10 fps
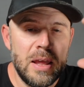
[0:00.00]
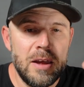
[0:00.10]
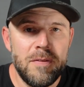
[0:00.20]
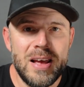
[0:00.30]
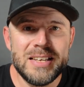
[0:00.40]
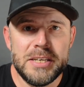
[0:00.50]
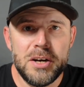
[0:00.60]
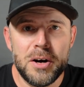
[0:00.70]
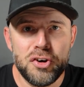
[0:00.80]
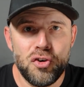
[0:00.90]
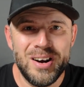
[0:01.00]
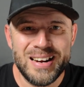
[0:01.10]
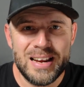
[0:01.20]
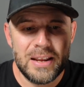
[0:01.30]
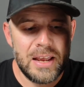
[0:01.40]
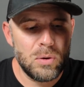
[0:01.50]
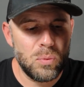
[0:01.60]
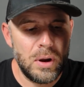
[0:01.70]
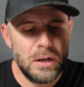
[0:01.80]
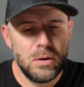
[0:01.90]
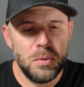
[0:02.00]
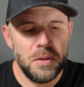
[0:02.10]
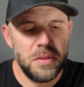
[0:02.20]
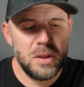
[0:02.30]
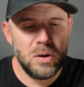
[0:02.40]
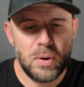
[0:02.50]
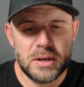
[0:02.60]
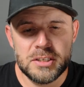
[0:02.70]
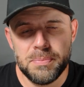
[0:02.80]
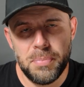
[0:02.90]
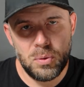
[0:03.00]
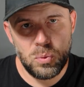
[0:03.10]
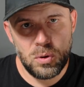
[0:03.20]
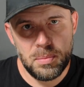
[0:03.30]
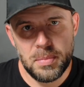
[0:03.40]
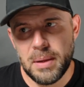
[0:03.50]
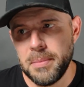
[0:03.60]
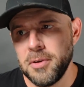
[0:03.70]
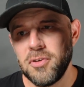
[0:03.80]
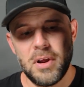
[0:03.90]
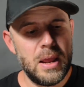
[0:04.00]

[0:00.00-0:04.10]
if SDR trunk can run with Rex's bookworm image,